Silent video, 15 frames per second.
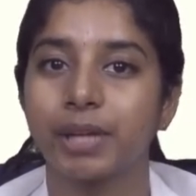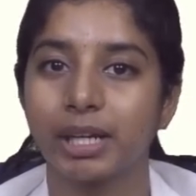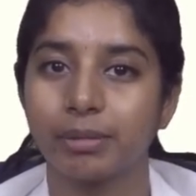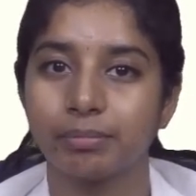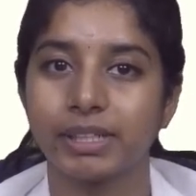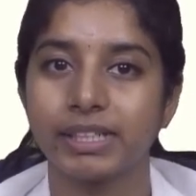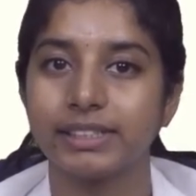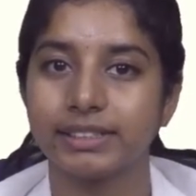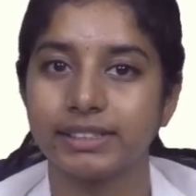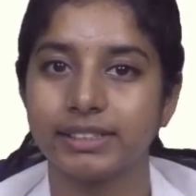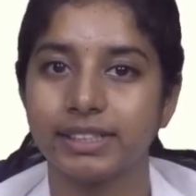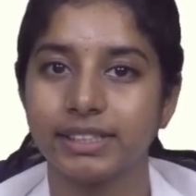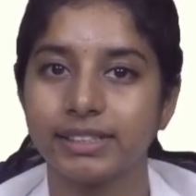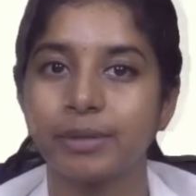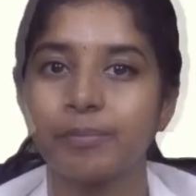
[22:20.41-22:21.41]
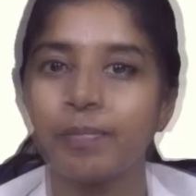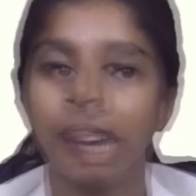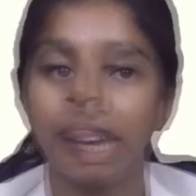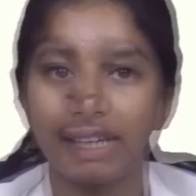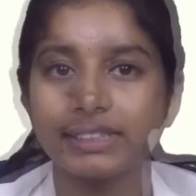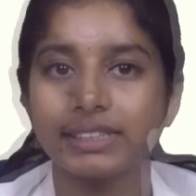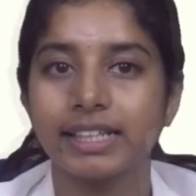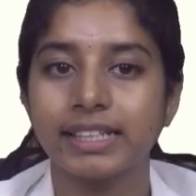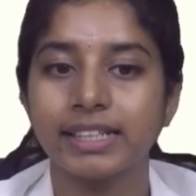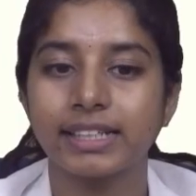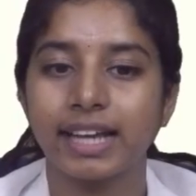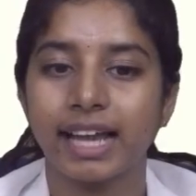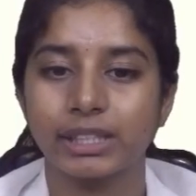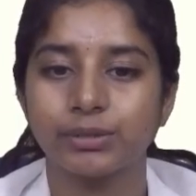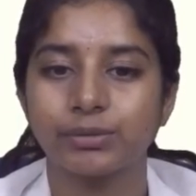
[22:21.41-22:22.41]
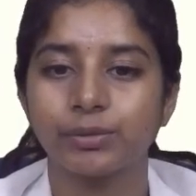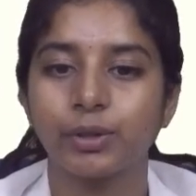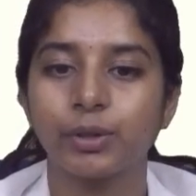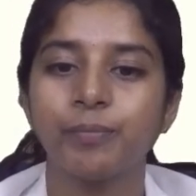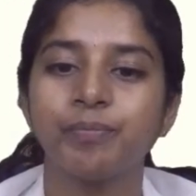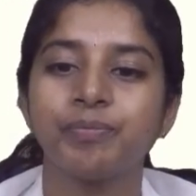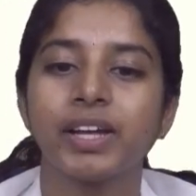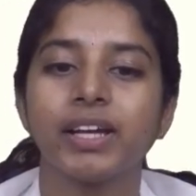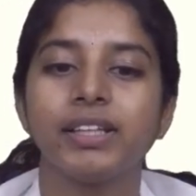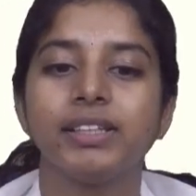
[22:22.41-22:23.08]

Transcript: pulpal disease, whereas in class 4